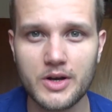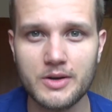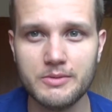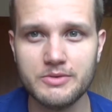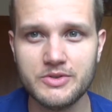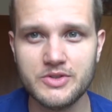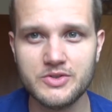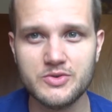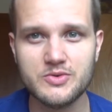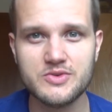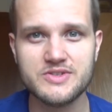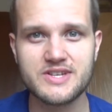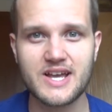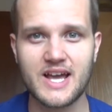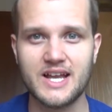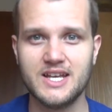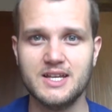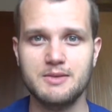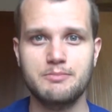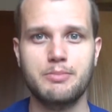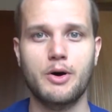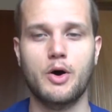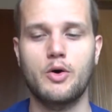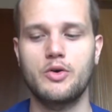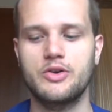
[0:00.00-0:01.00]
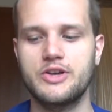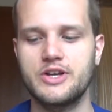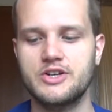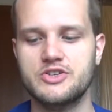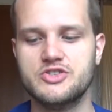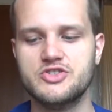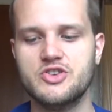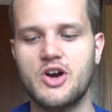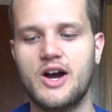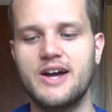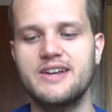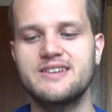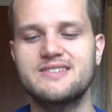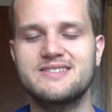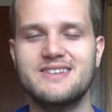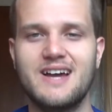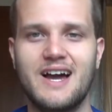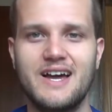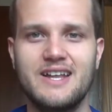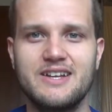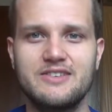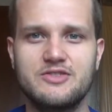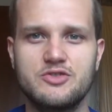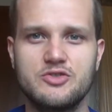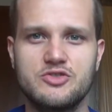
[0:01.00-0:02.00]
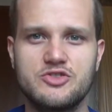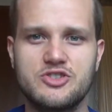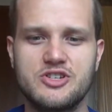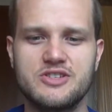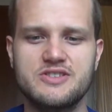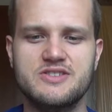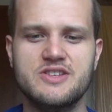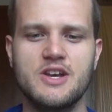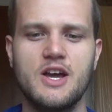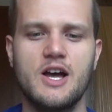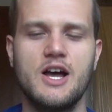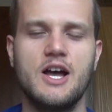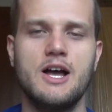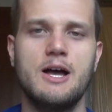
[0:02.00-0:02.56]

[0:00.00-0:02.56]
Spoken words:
to use any bone here, so I decided to just